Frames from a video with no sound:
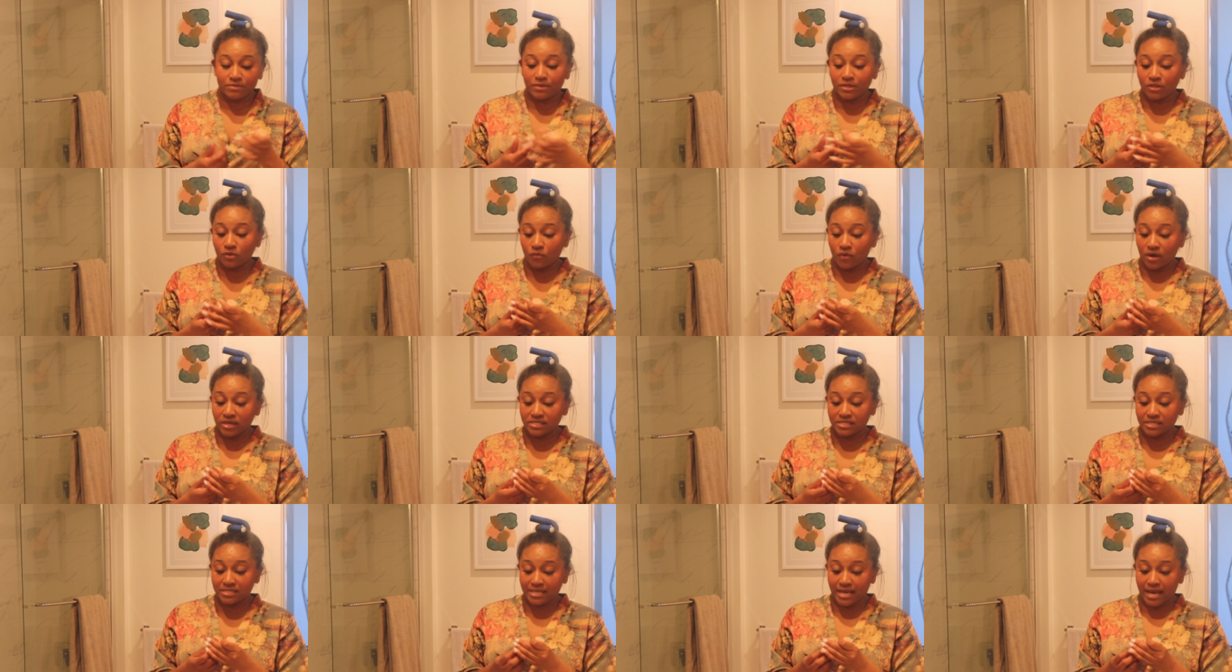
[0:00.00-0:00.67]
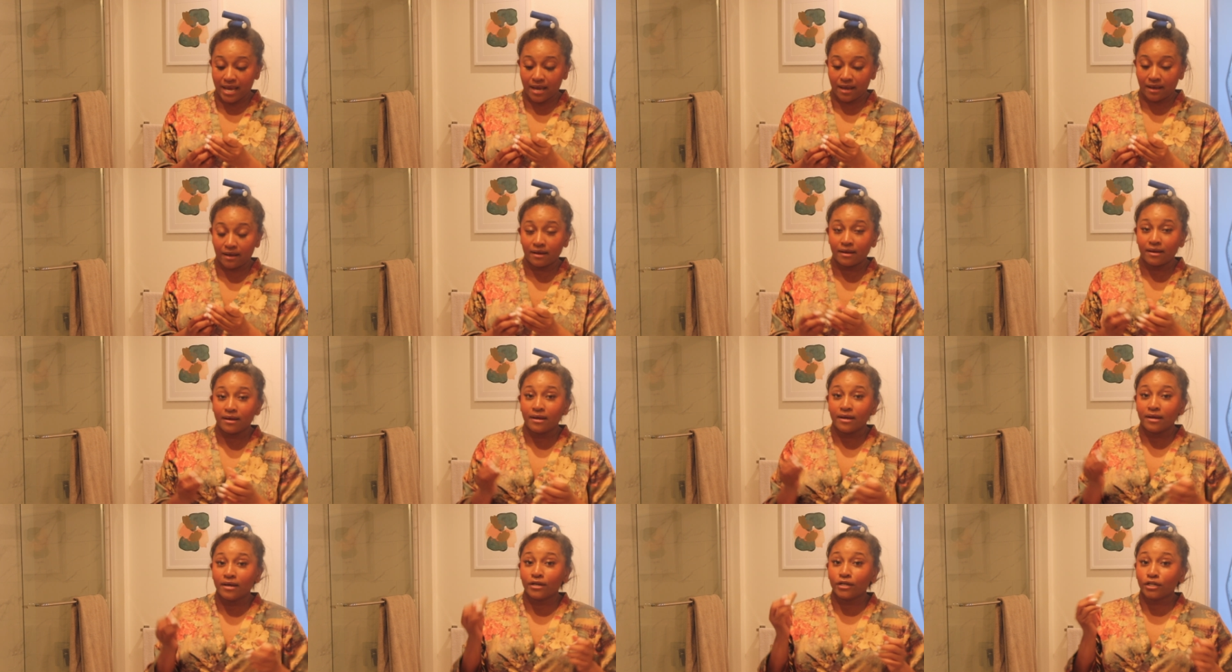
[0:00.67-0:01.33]
be the one to take
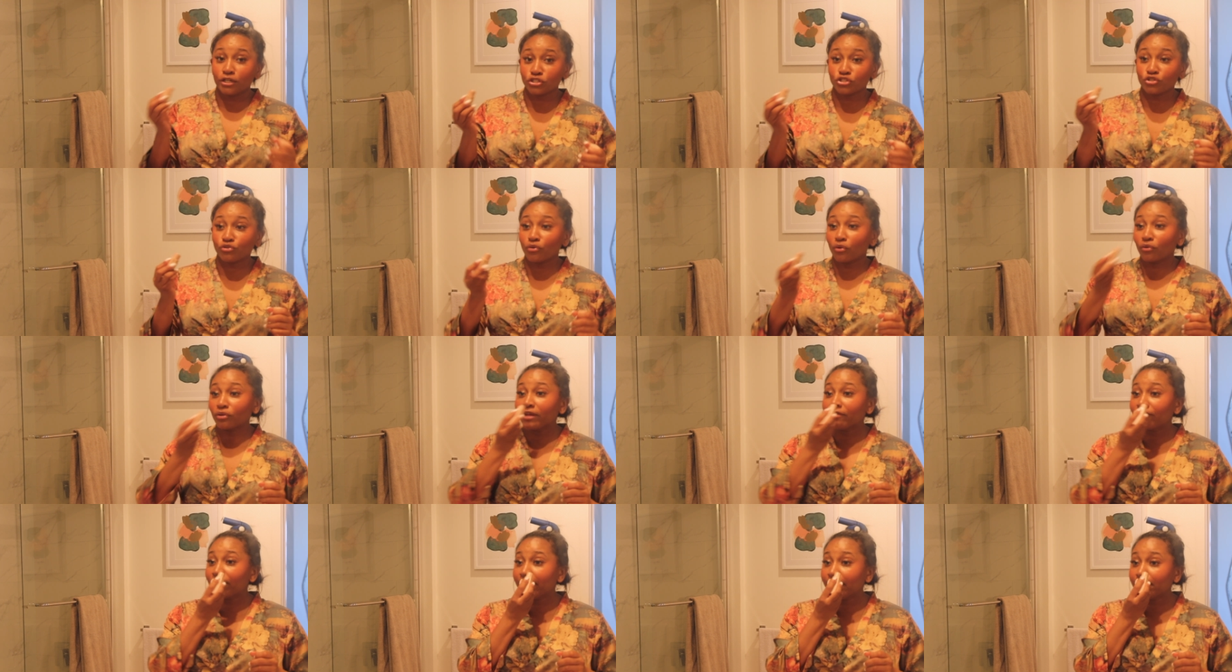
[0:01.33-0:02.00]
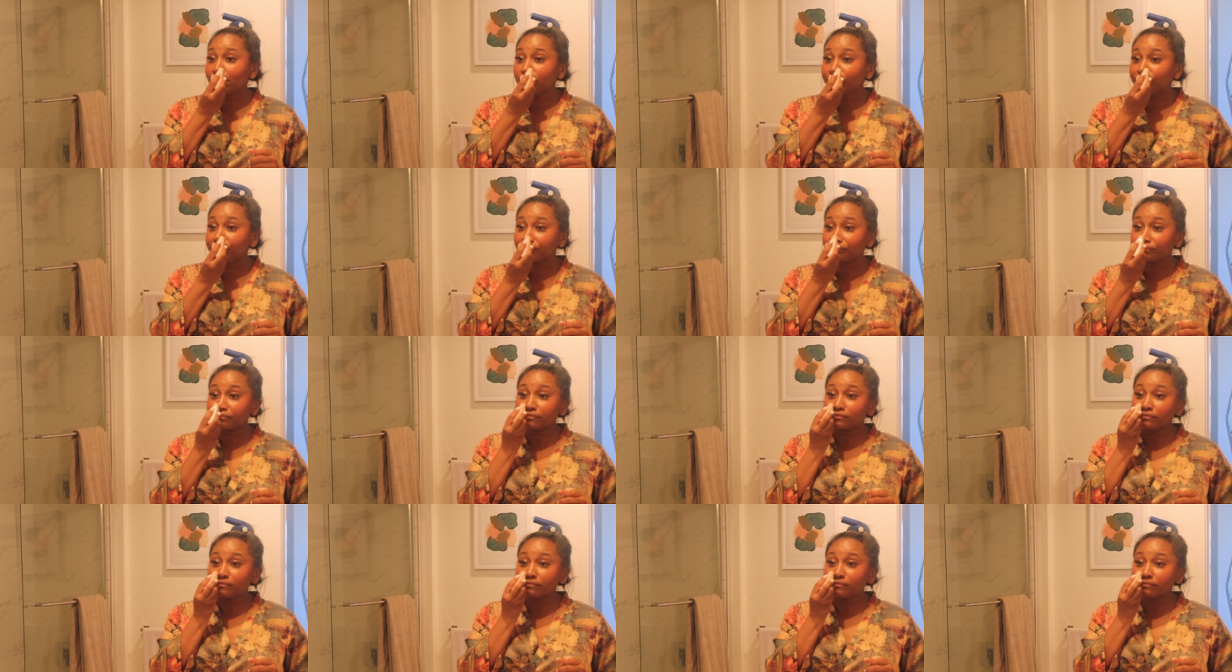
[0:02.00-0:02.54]
control of it.